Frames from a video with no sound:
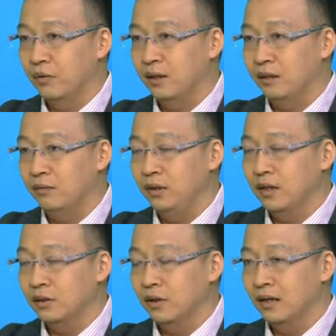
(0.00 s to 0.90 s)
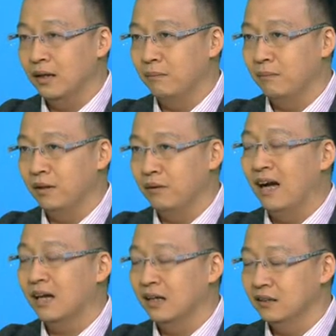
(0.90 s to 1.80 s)
when we are talking about
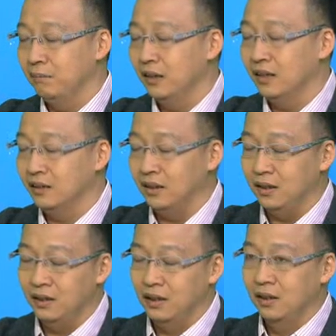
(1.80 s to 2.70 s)
accountability,